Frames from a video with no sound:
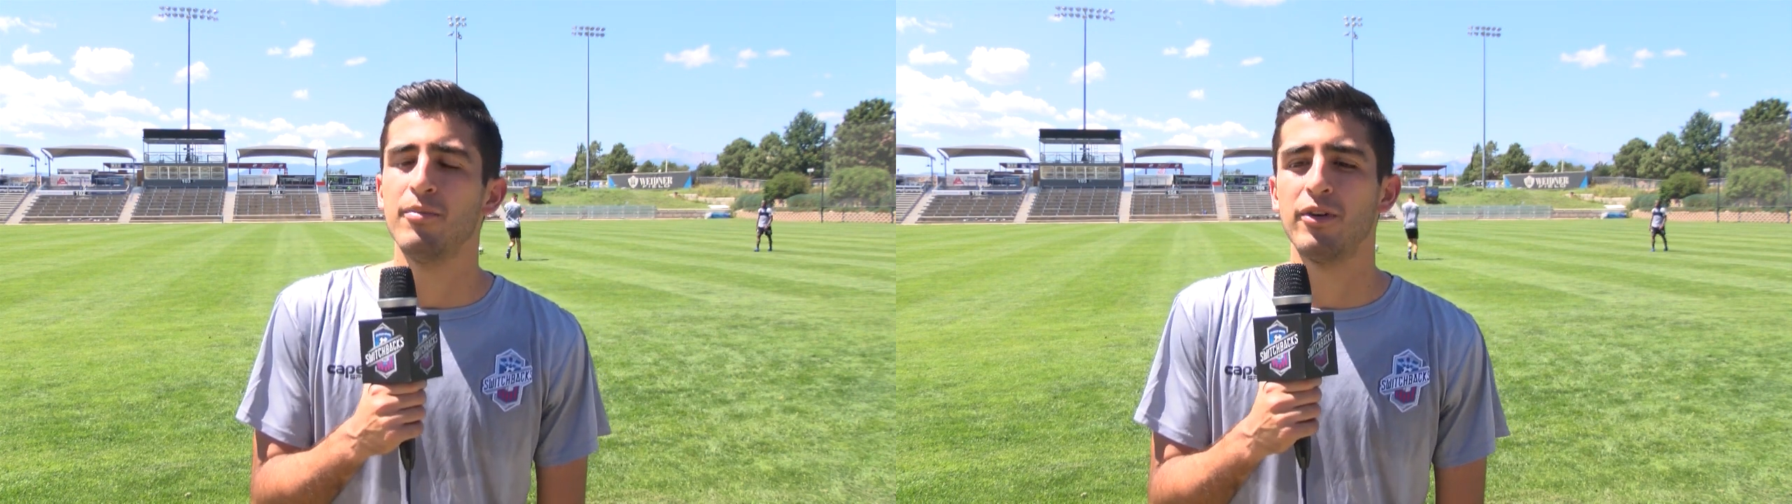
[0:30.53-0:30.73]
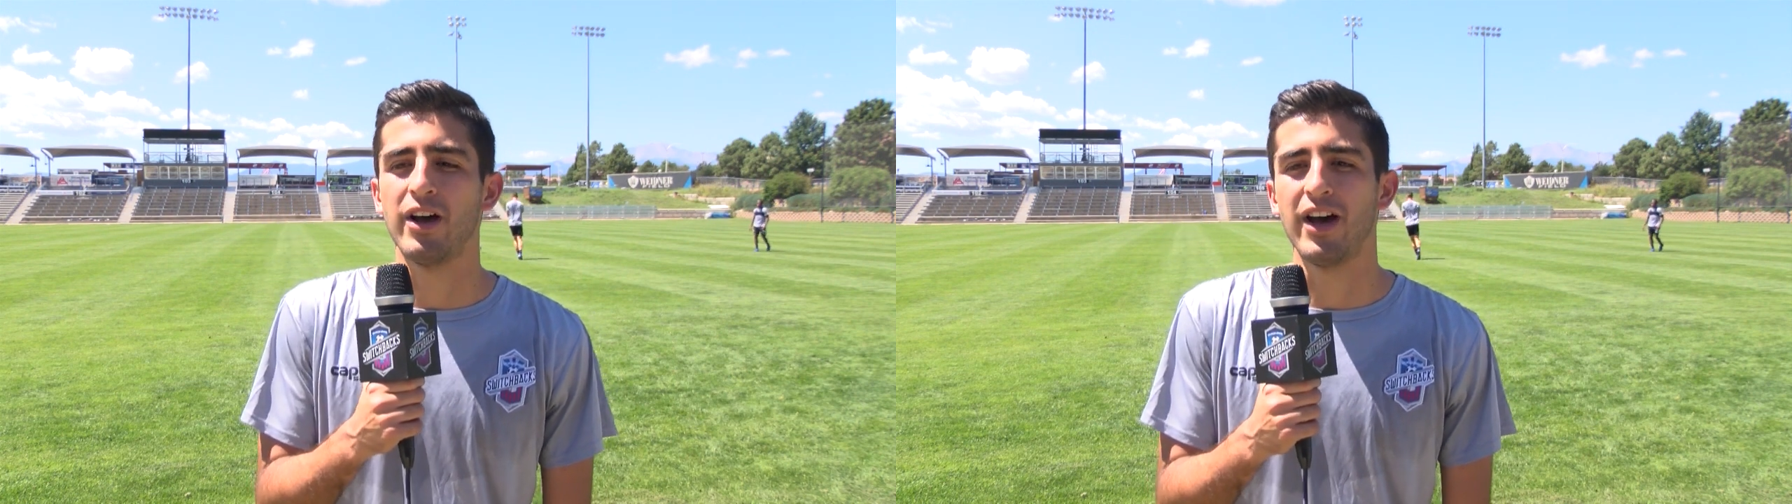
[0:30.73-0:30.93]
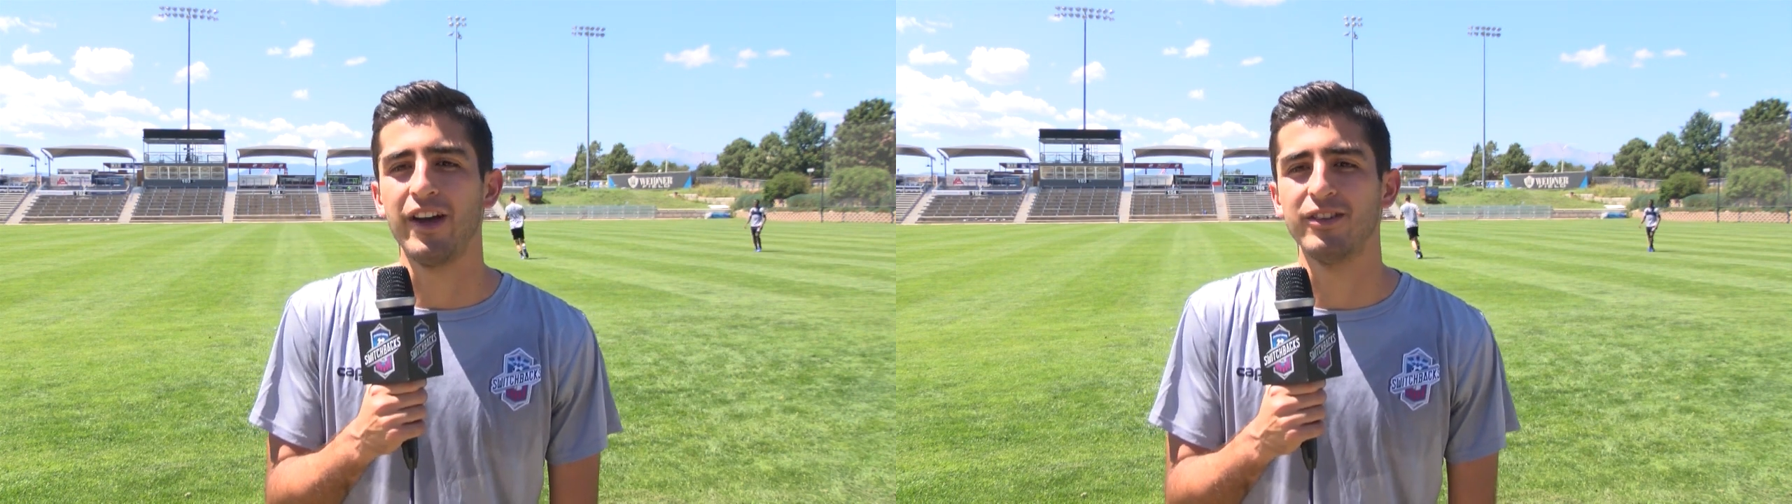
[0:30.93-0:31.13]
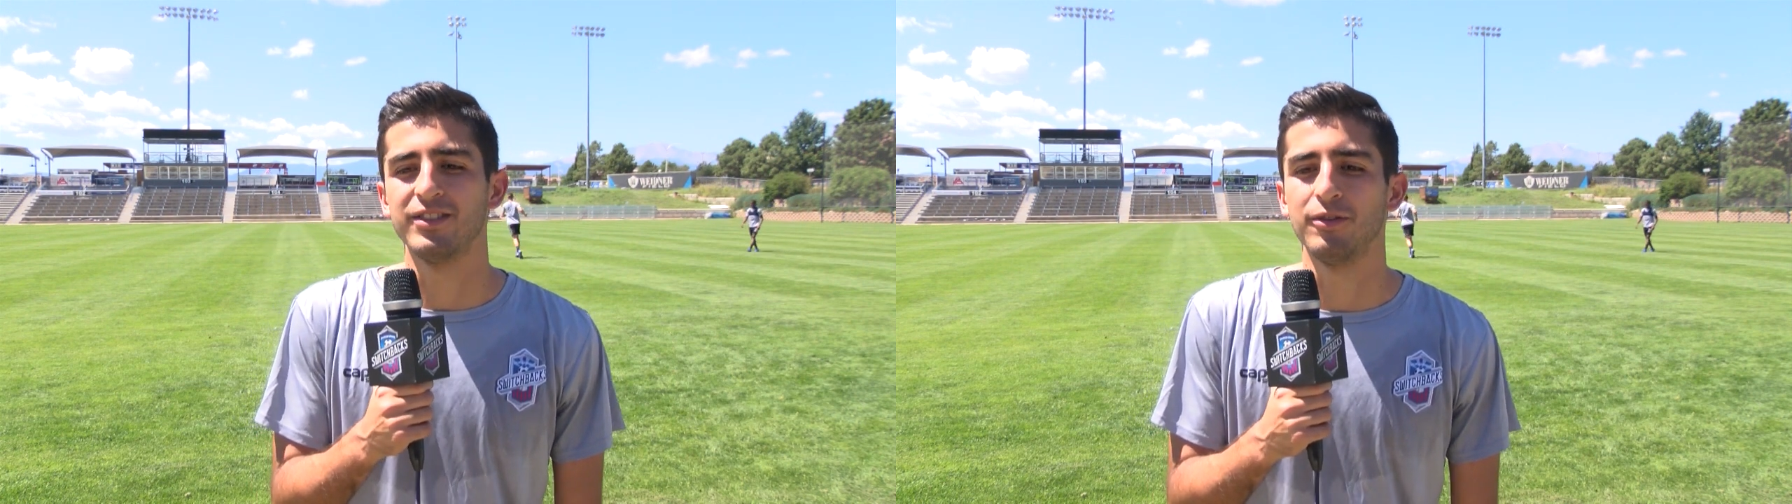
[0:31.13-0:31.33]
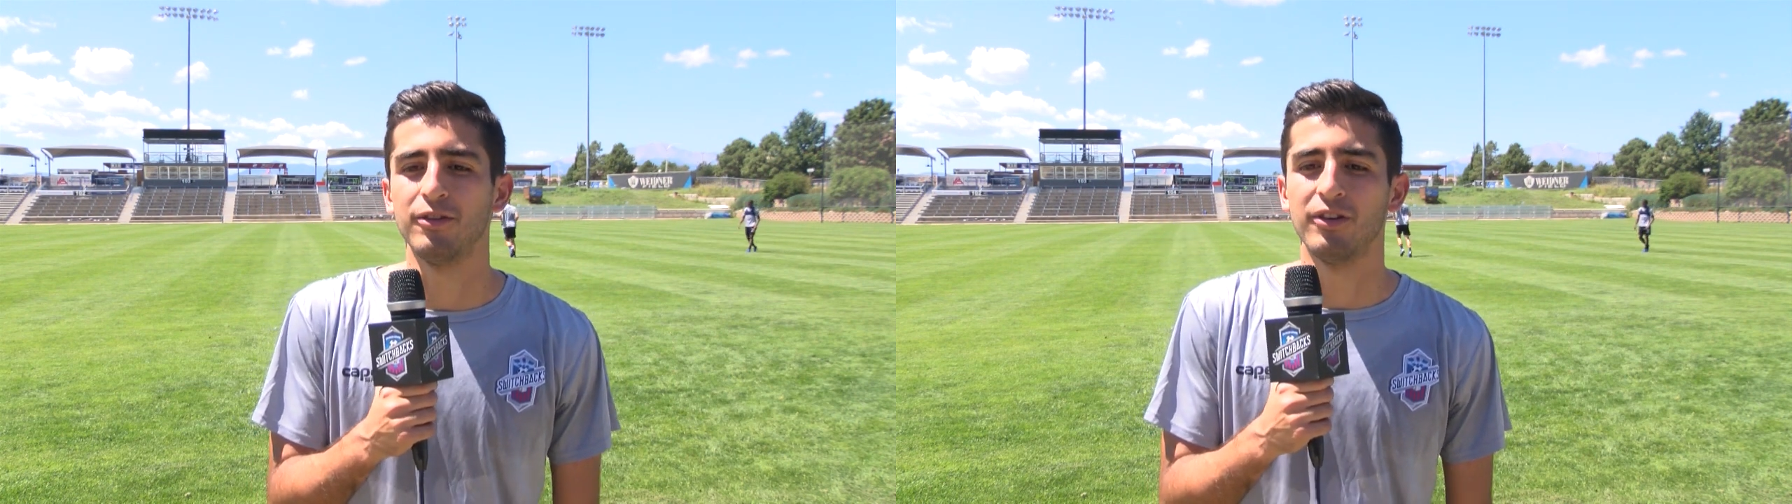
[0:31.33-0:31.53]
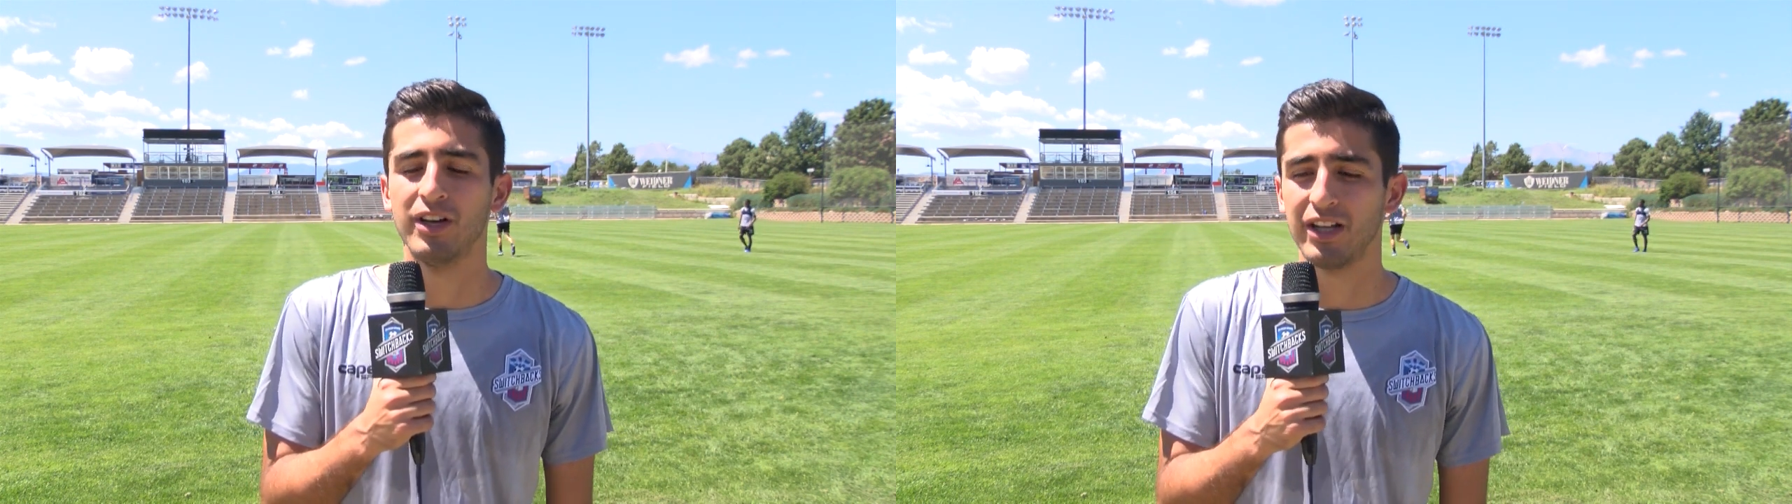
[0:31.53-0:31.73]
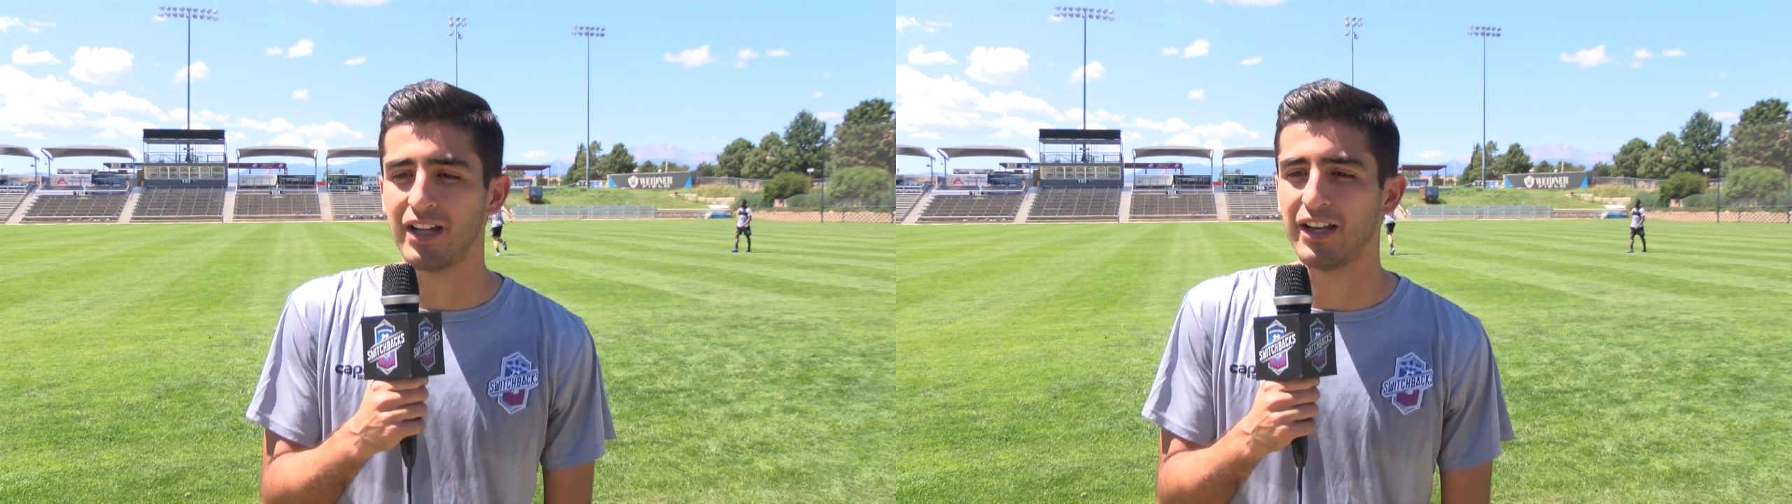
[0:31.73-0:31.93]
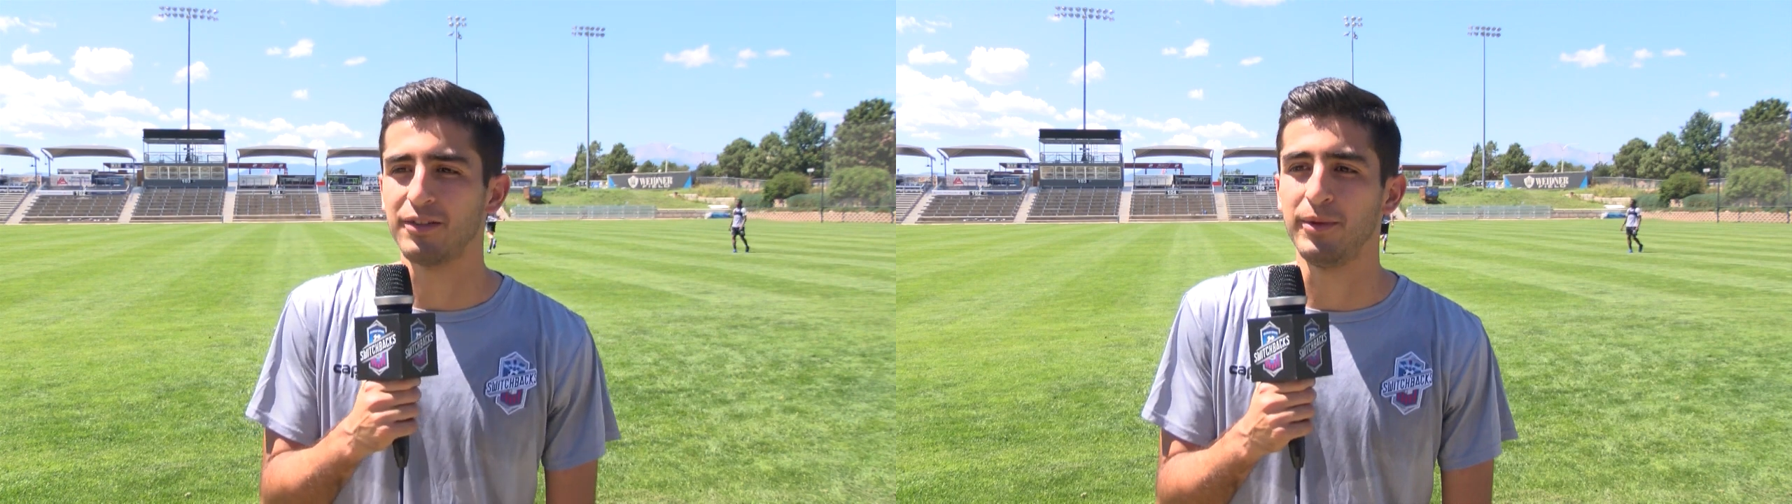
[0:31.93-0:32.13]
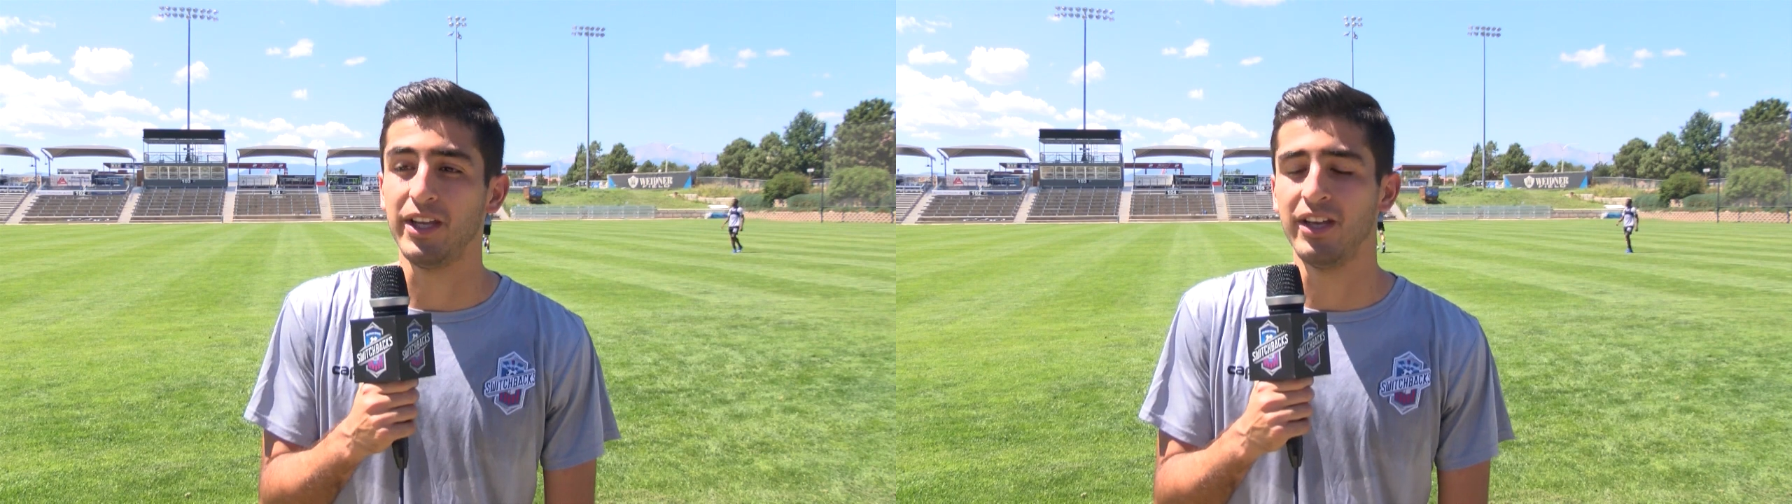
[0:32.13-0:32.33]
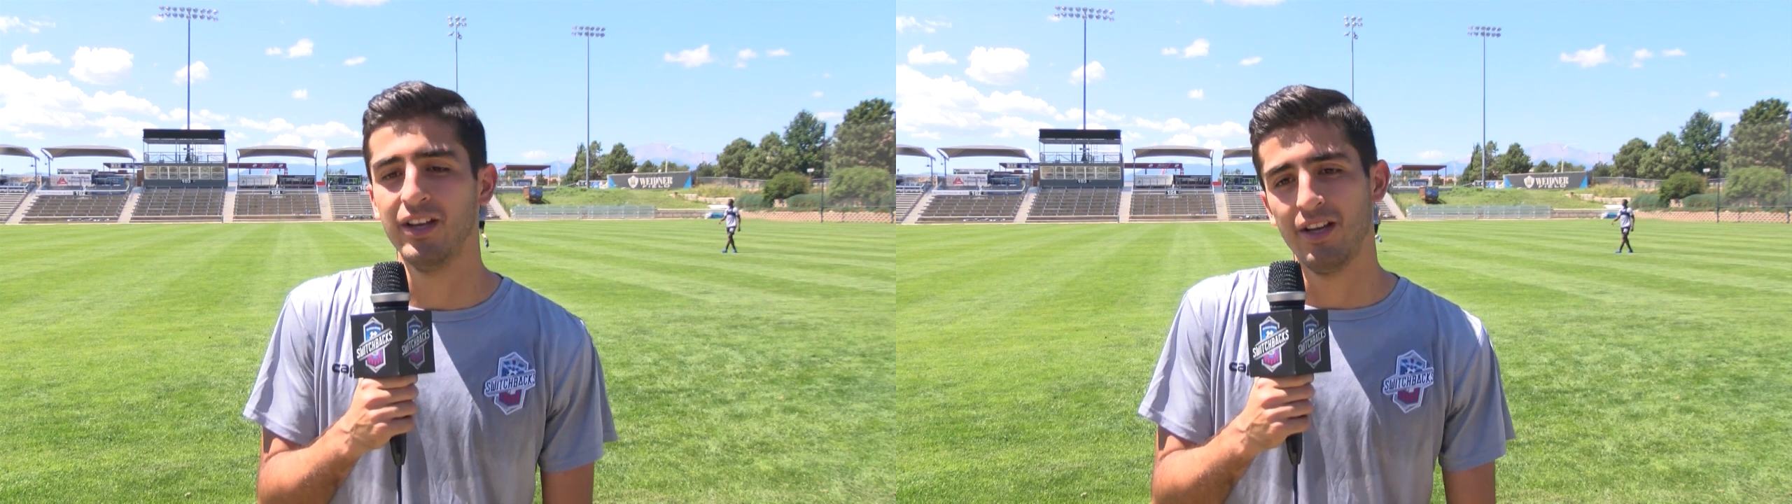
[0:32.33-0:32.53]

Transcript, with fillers: but I also like to be